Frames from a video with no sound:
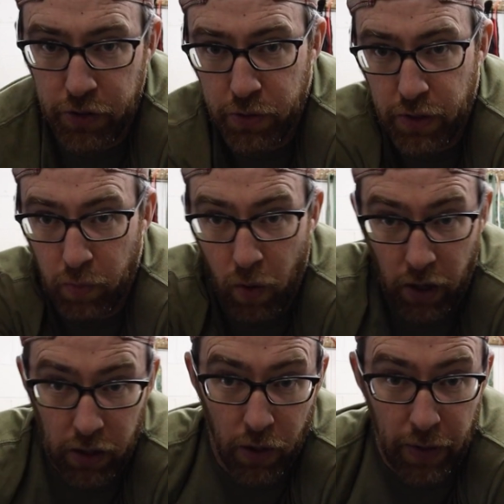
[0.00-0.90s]
You can
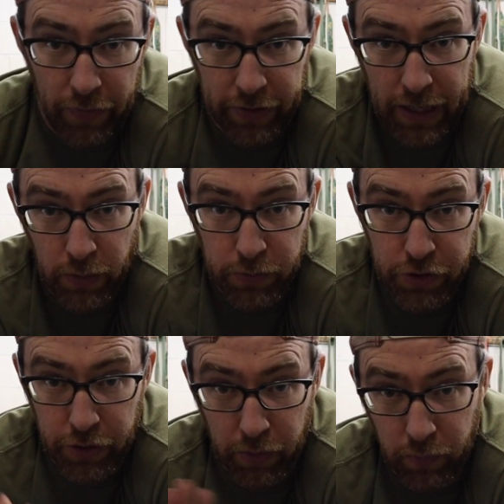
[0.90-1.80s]
walk around the
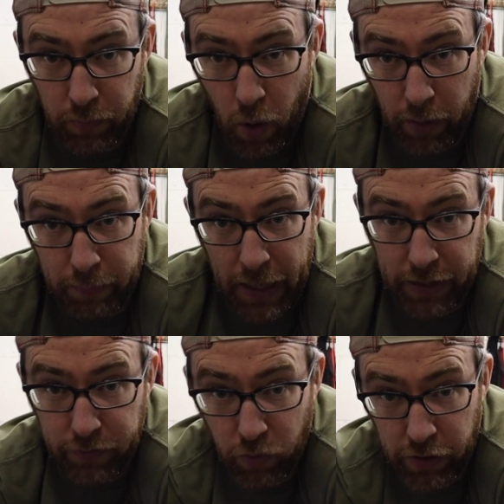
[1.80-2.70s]
couch. You can walk
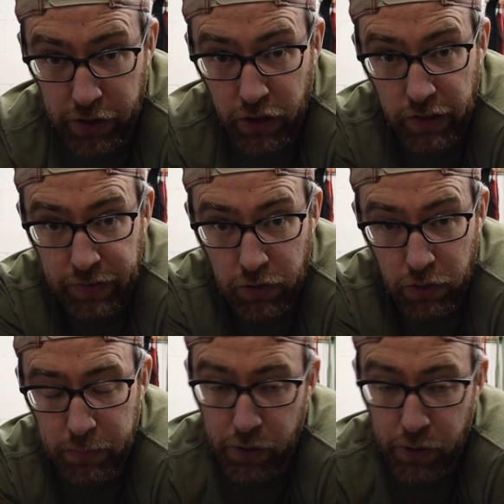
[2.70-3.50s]
back and forth in your living room.